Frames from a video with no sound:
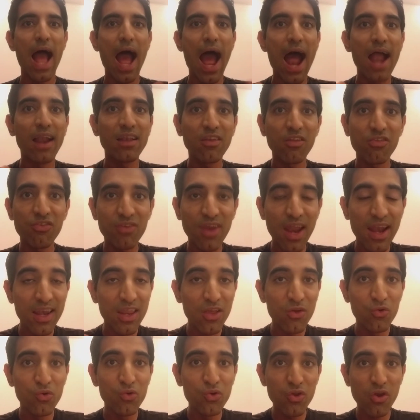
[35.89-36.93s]

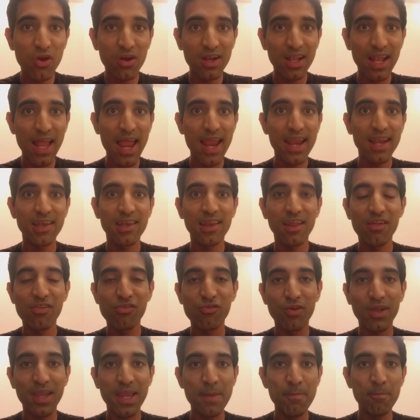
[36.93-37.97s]
understanding who your client is,
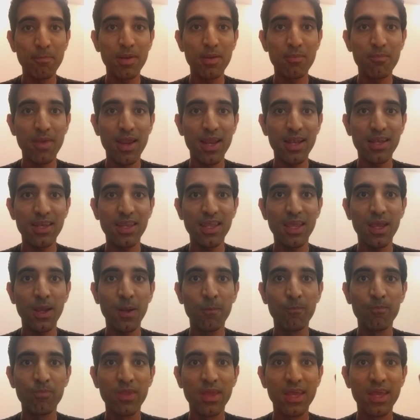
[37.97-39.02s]
so
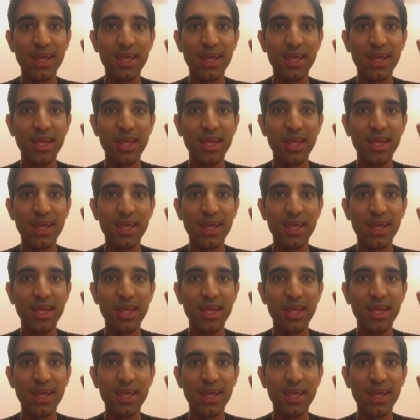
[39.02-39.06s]
implementing